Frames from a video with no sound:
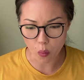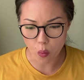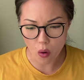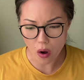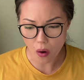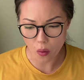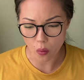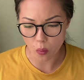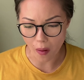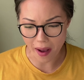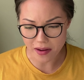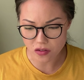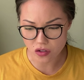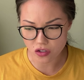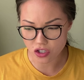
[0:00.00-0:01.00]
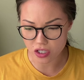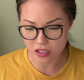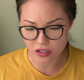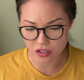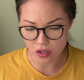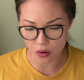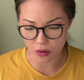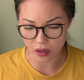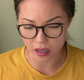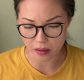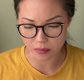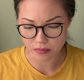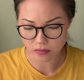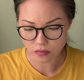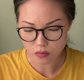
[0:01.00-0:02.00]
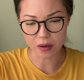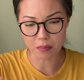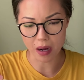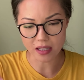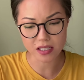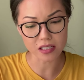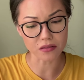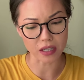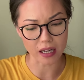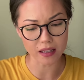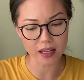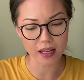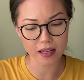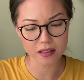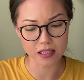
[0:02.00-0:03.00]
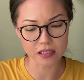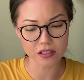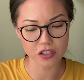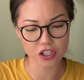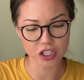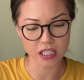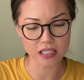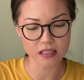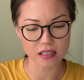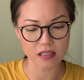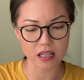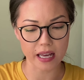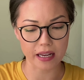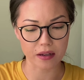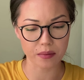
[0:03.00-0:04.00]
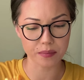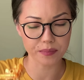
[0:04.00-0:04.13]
Whoa, why is the cheese so good? For mozzarella, this cheese is like